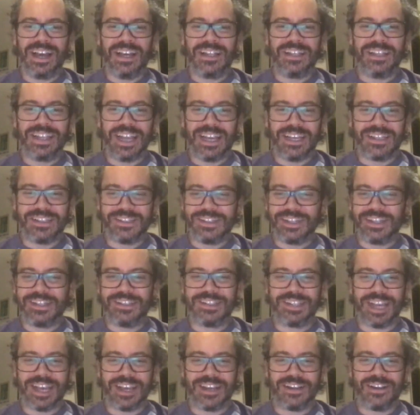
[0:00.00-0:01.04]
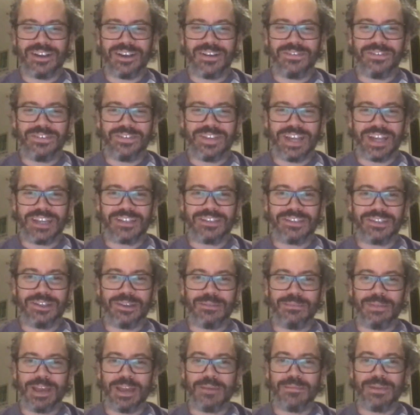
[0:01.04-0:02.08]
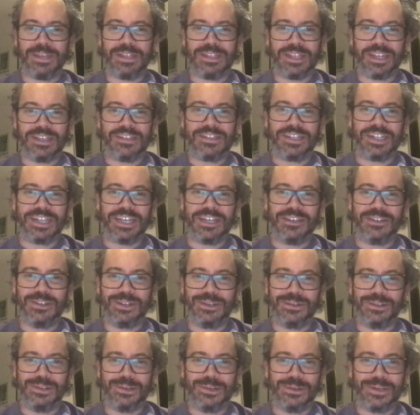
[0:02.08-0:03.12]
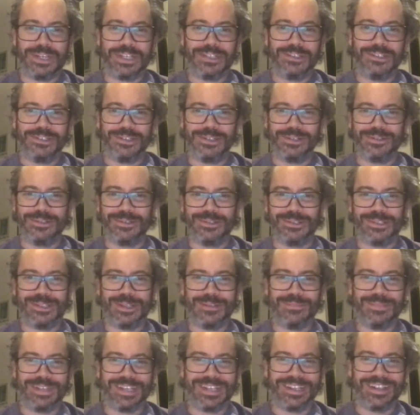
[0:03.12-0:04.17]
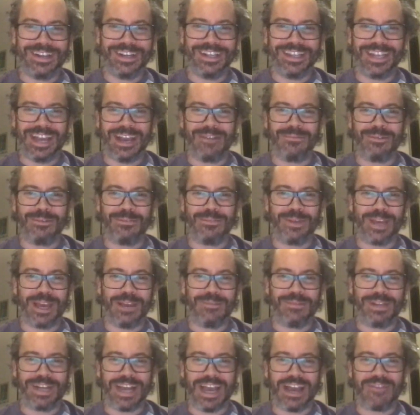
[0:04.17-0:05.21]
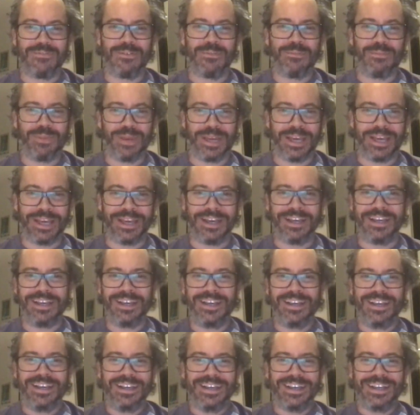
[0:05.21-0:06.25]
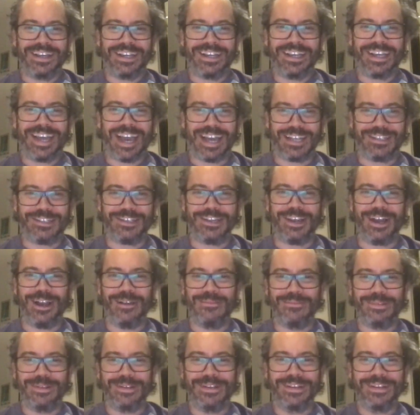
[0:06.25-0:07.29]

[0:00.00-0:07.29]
next year, second half of next year, maybe DCD New York in June or something like that, we'll be able to have a beer and catch up.